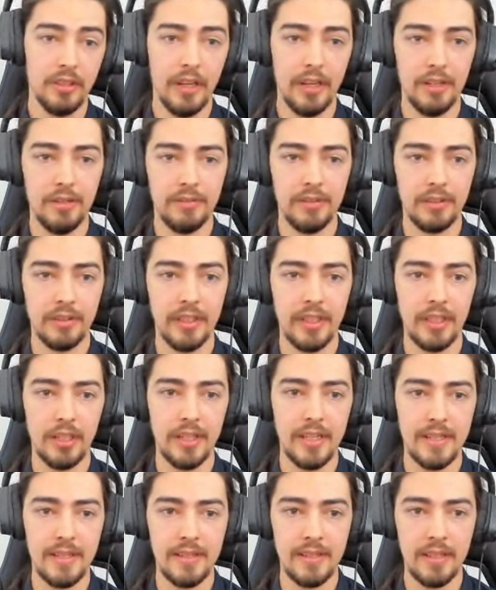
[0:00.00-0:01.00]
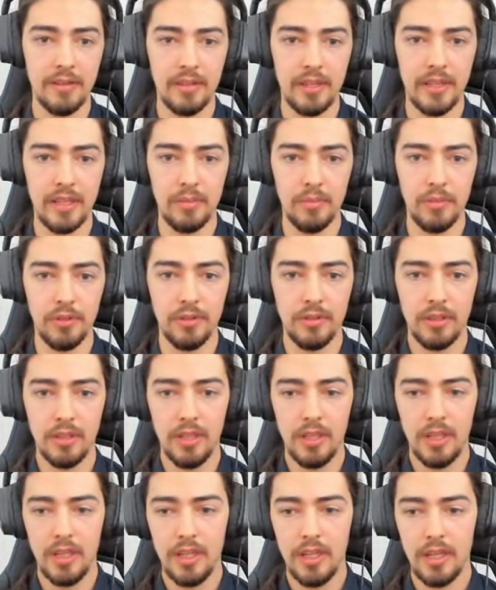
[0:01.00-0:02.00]
I don't think they are necessarily anymore
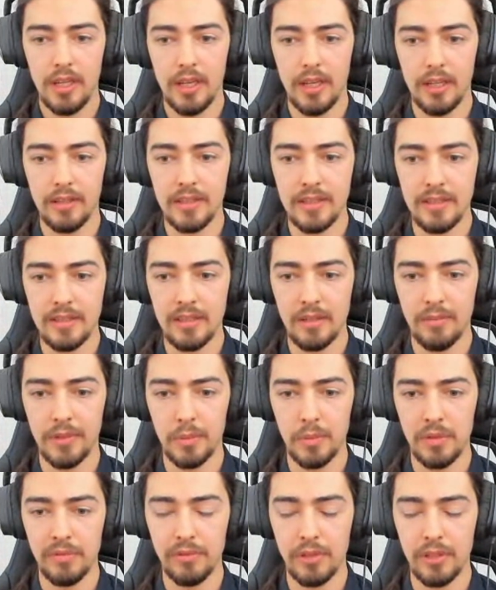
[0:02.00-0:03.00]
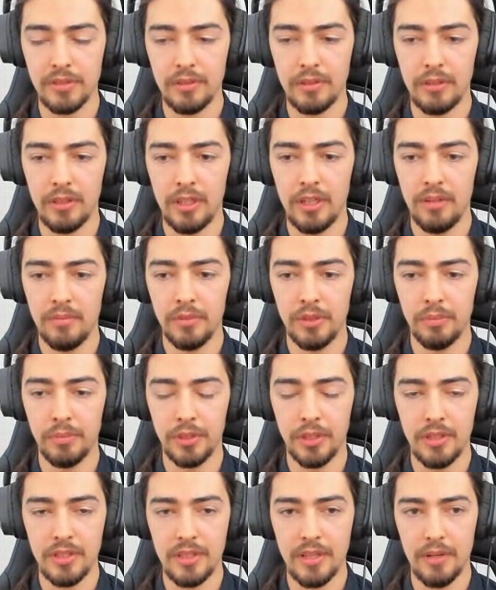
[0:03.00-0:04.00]
because it's something we've worked on a lot. But
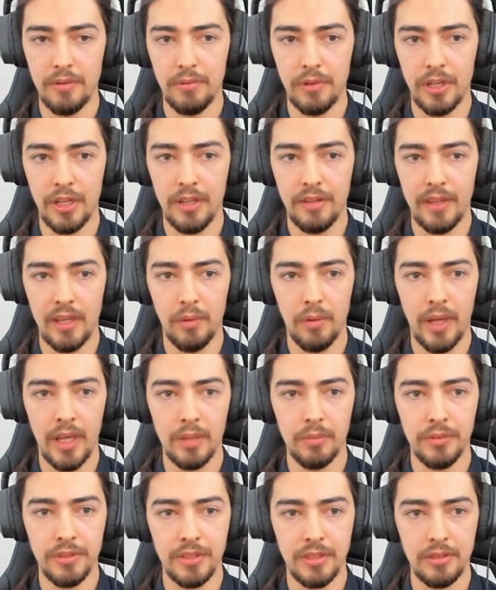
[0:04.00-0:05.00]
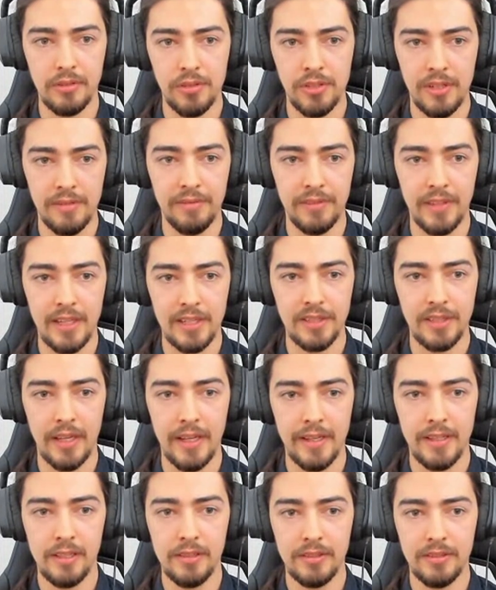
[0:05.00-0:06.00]
because they were able to shift their
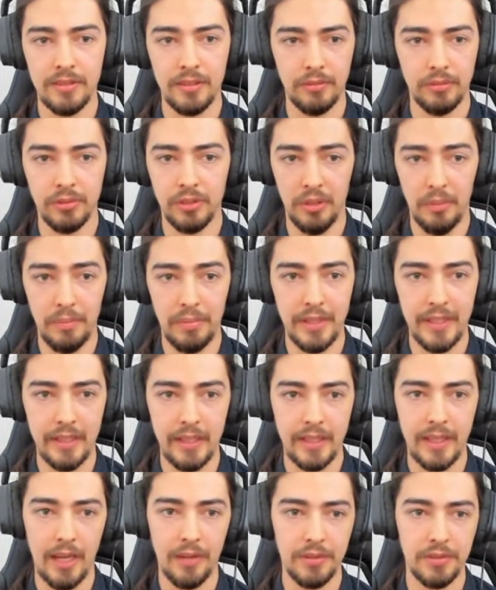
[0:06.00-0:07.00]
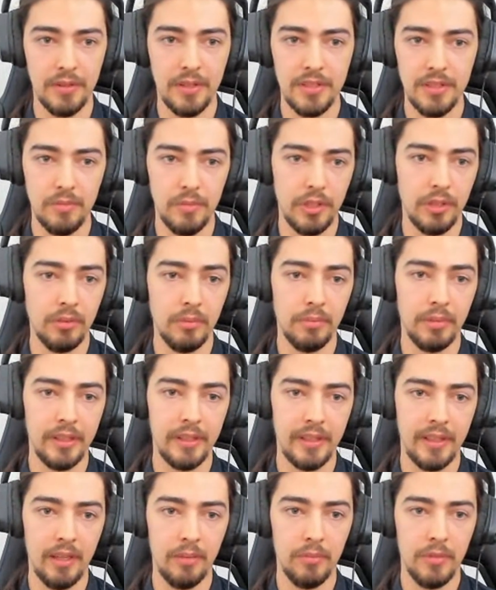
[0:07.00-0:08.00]
style to completely counter us, and we couldn't play
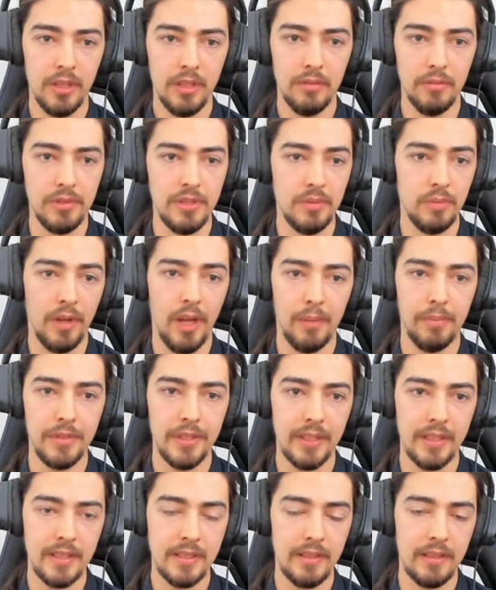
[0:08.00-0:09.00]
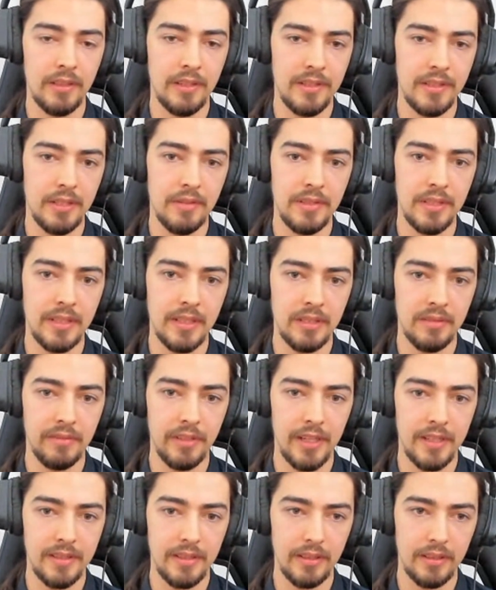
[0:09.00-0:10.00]
the game, which is what happened in our series against
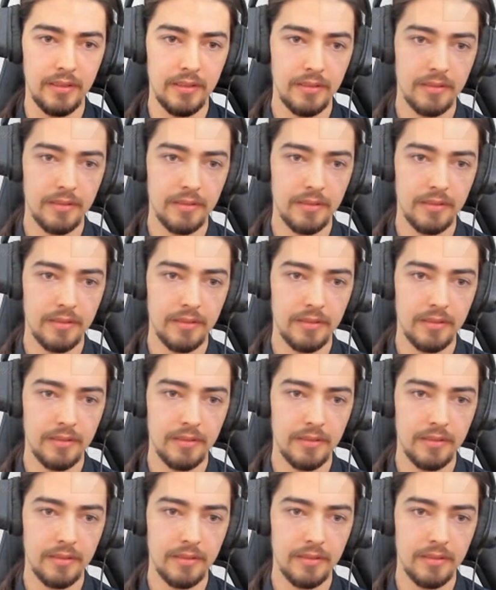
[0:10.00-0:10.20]
Fnatic.